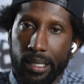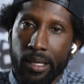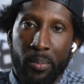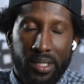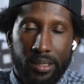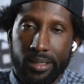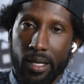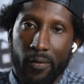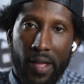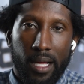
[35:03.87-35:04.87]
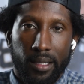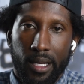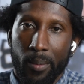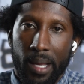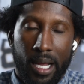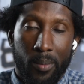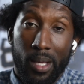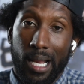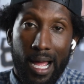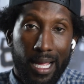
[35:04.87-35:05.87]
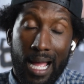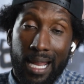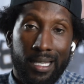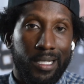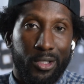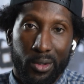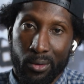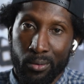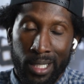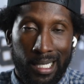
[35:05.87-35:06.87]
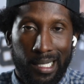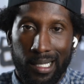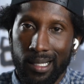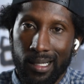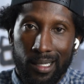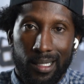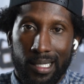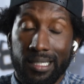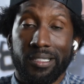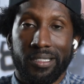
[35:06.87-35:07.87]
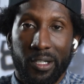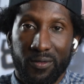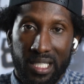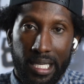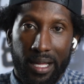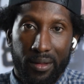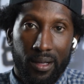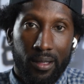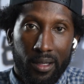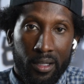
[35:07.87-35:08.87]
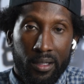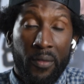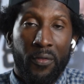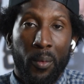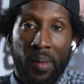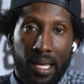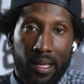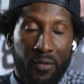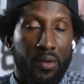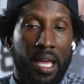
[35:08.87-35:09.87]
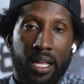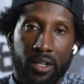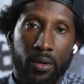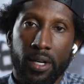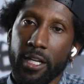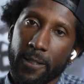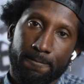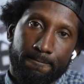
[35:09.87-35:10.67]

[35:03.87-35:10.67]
and put yourself out there, man, and be like, I need you to really get yourself together. For me, if you can't do it,